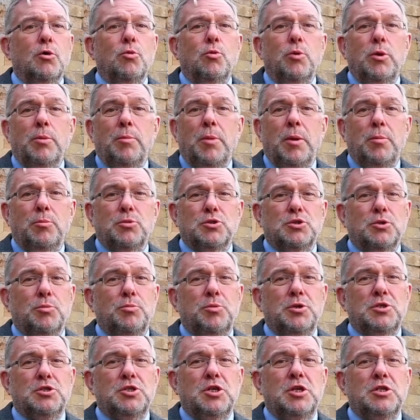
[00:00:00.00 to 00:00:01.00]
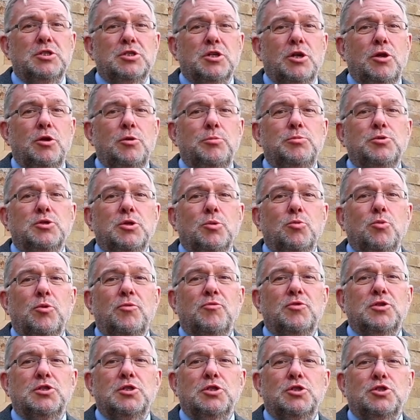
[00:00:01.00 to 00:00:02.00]
We're members of business clubs and we
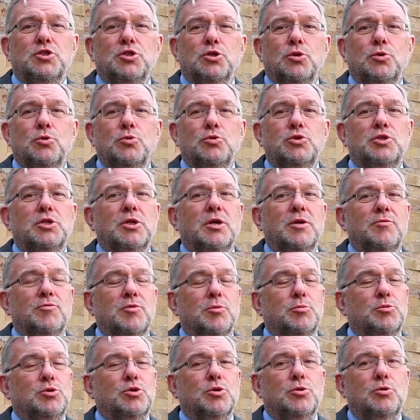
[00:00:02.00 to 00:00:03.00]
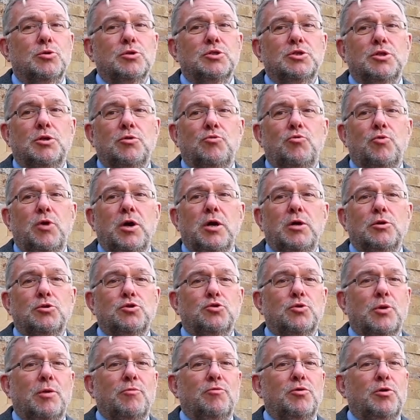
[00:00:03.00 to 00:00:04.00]
visit schools to give them talks on rail
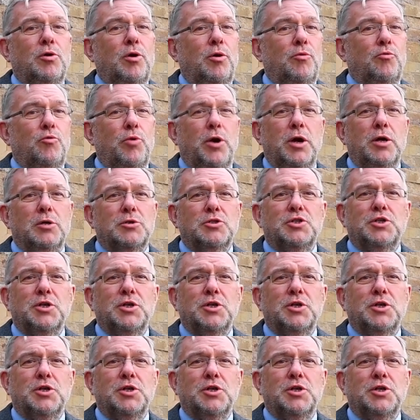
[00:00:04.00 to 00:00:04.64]
travel and rail